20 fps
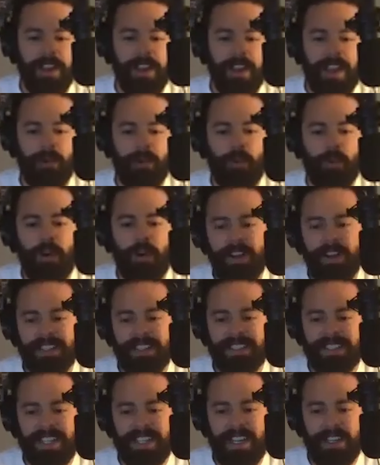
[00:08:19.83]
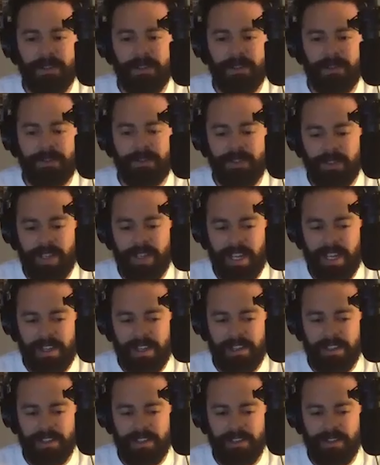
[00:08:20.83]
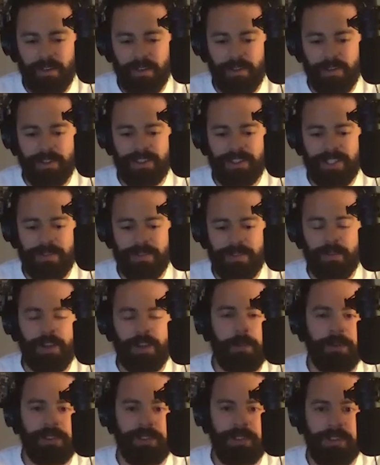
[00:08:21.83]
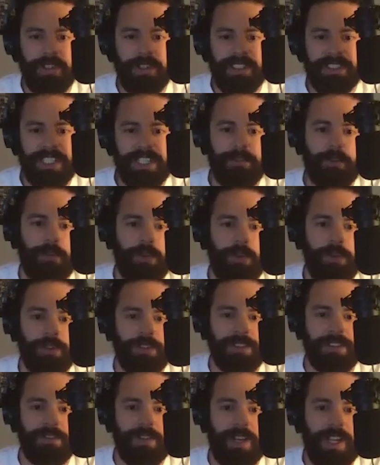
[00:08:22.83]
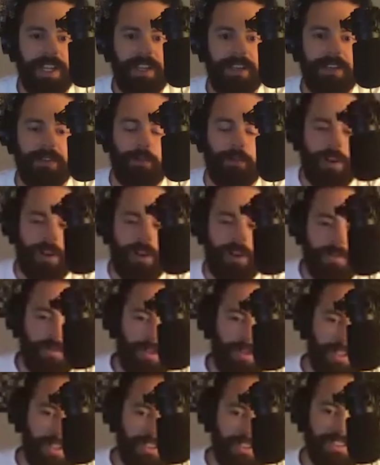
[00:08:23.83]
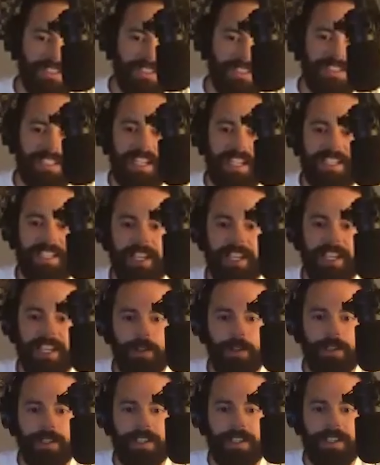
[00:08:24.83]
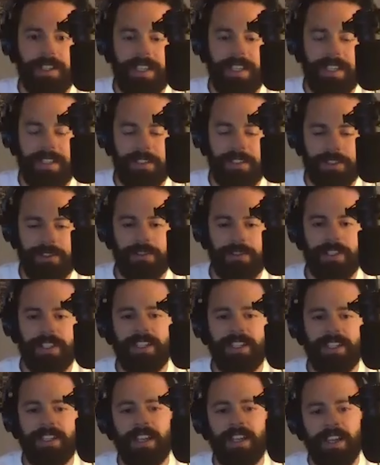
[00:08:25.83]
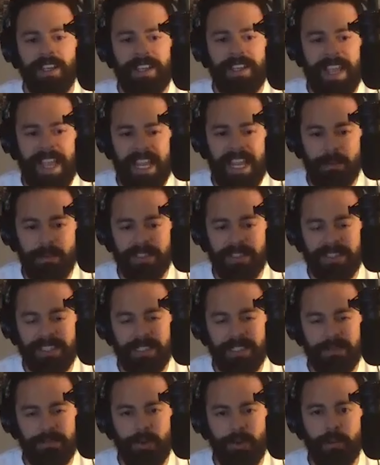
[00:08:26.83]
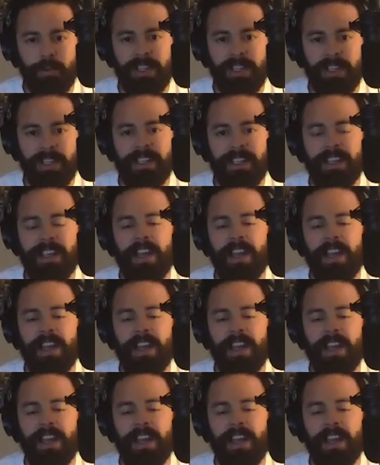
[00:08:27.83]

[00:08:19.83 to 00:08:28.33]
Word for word: and one is kind of you kind of you know there's different opportunities that have arisen, right? One of which is the psychedelic uh, industry. Cannabis is booming.